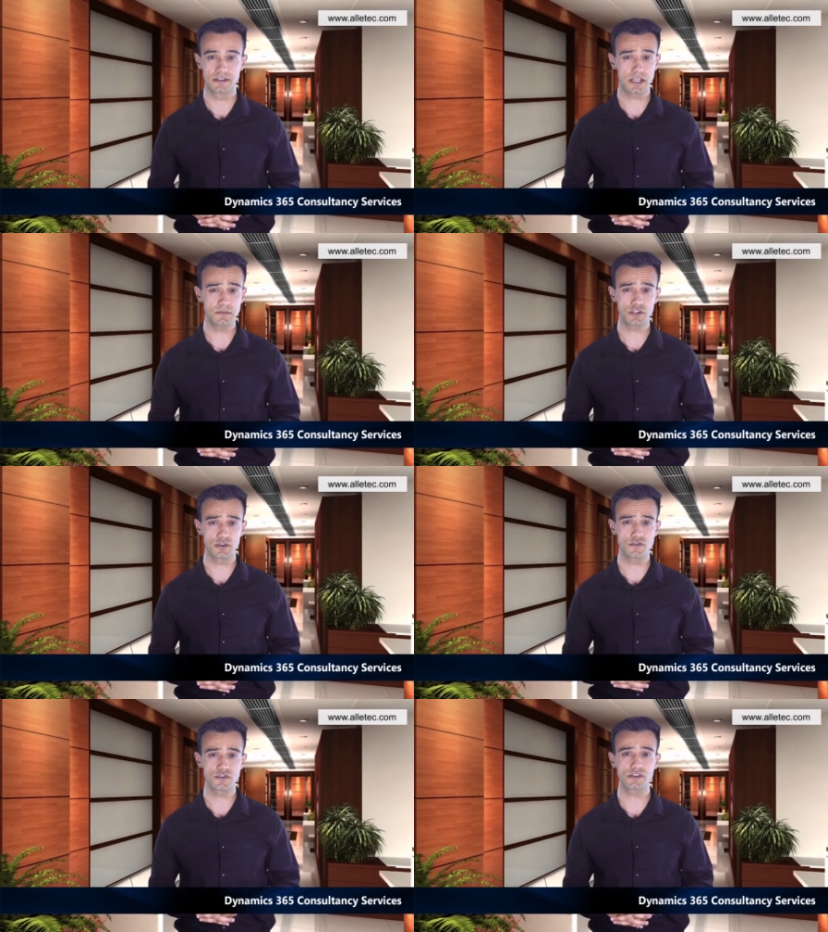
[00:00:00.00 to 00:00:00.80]
Some
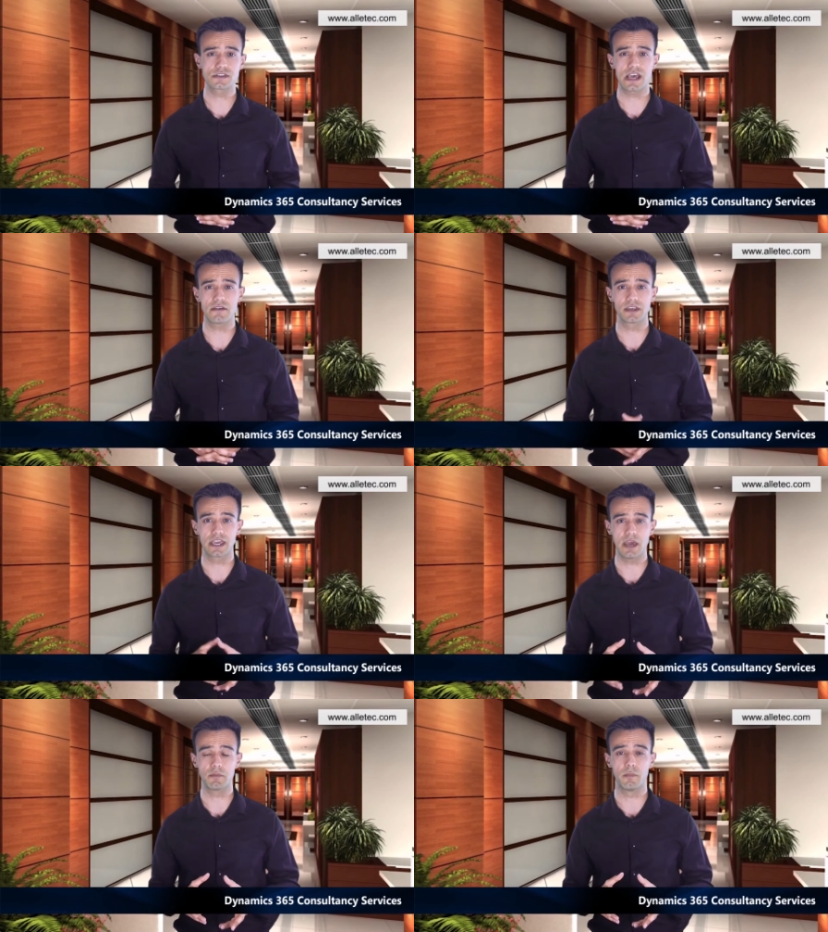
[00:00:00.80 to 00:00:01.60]
solutions have the
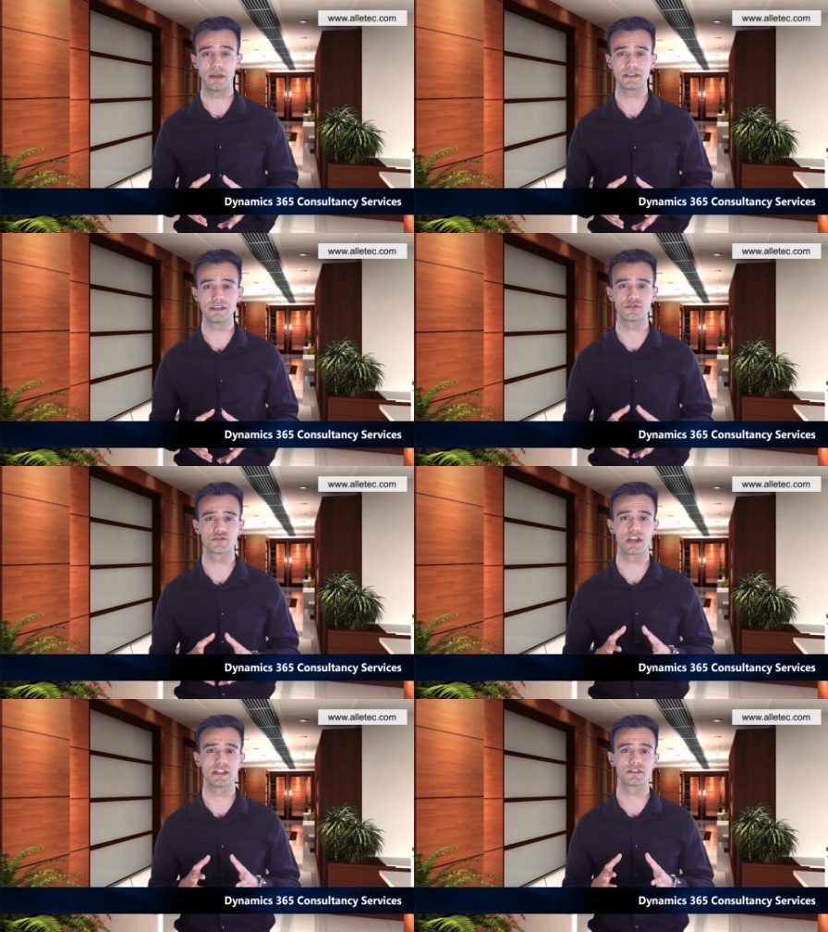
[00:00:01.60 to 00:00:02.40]
capability to
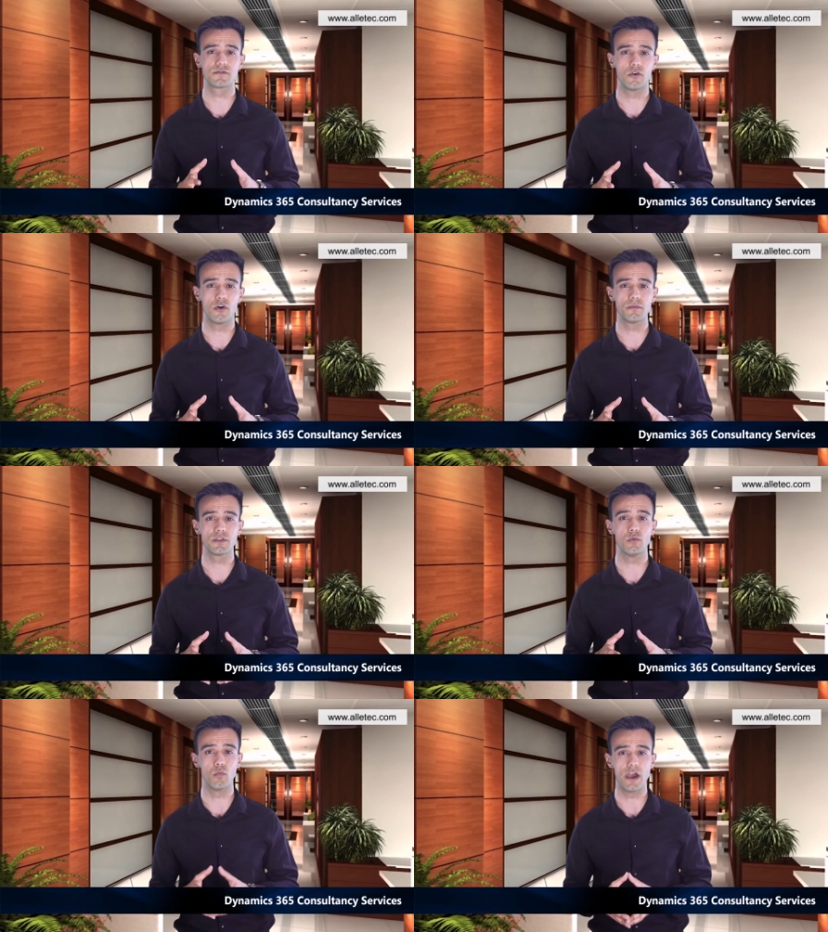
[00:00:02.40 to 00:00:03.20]
transform
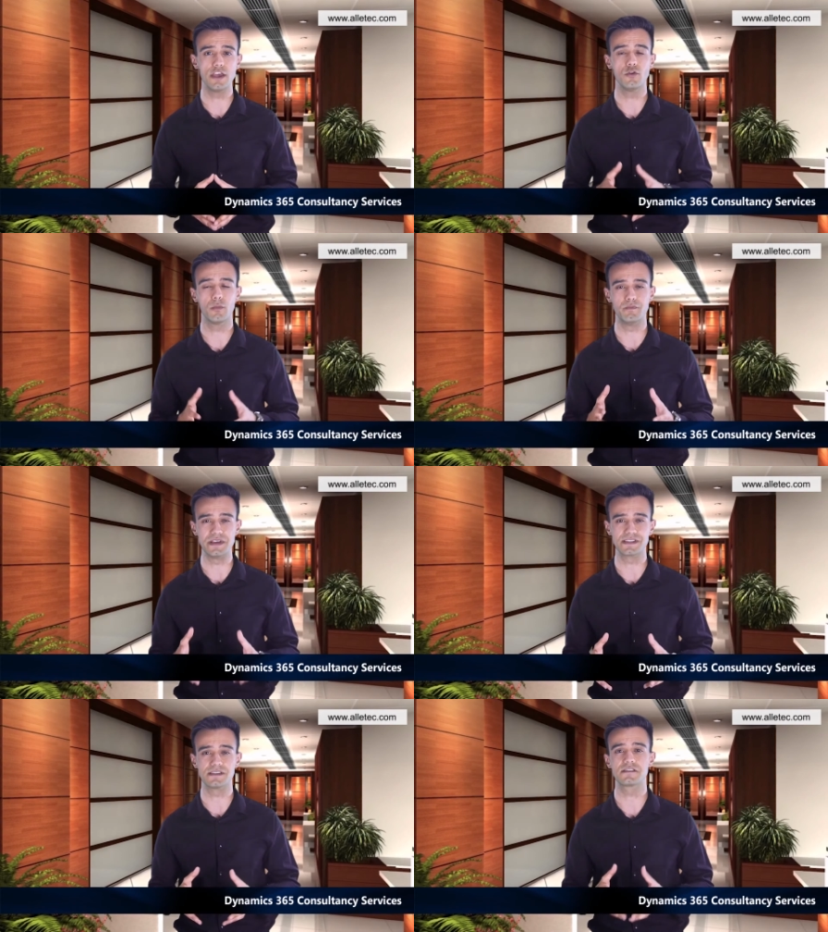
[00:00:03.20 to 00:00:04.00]
the way your
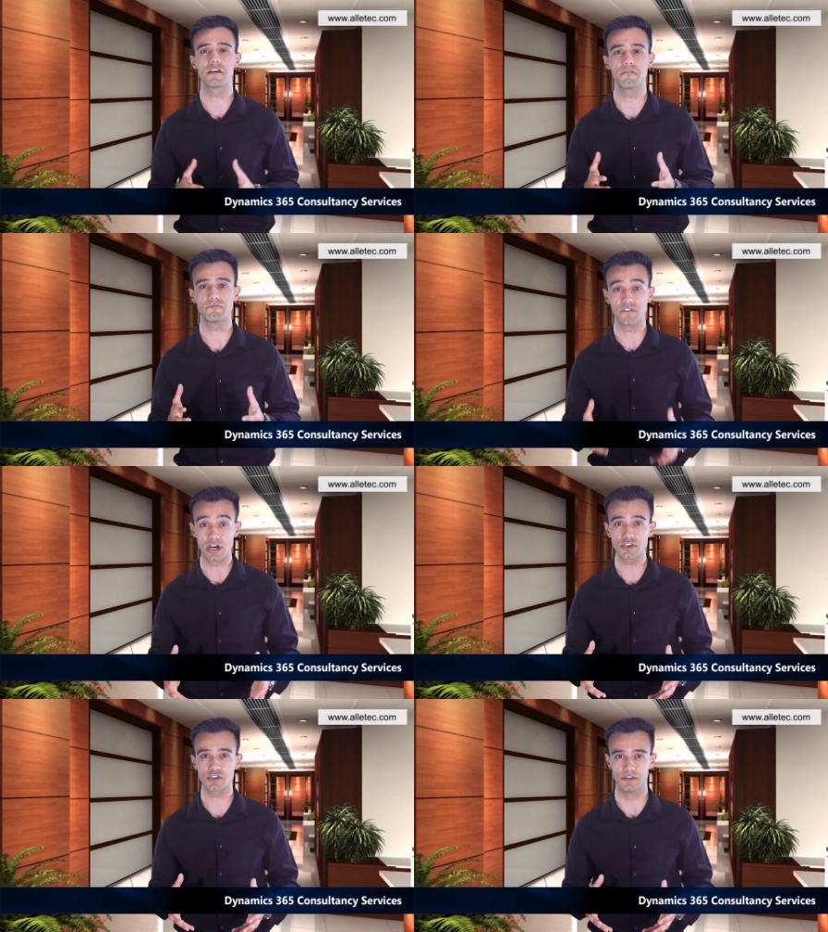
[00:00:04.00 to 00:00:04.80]
business
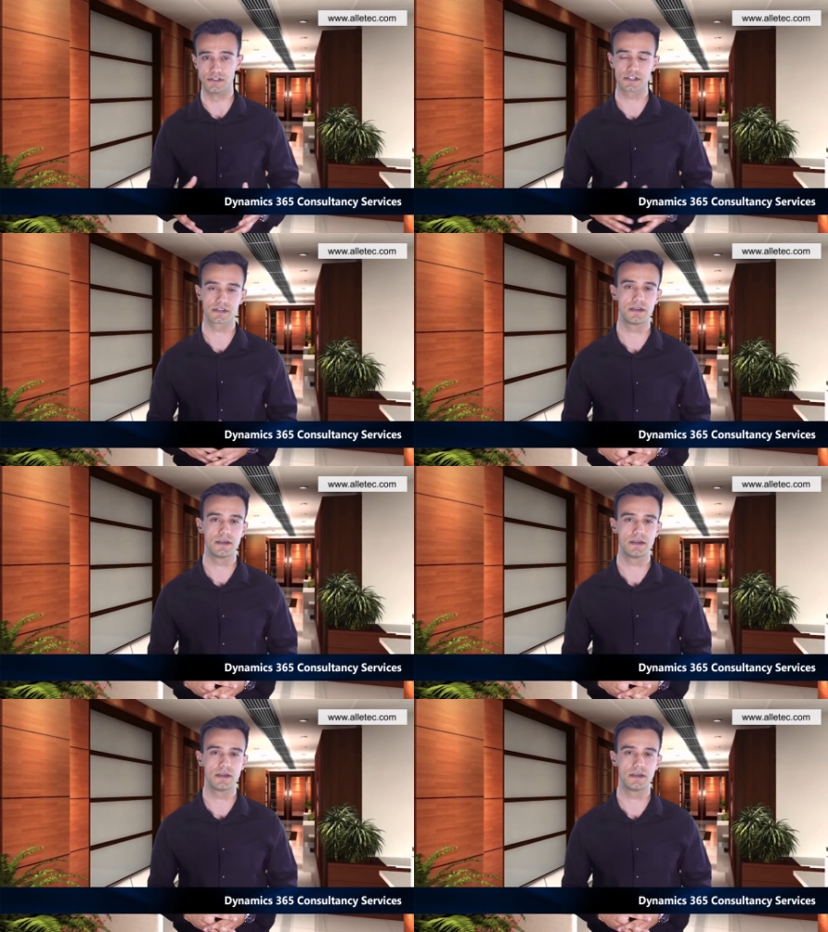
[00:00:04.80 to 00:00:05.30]
functions.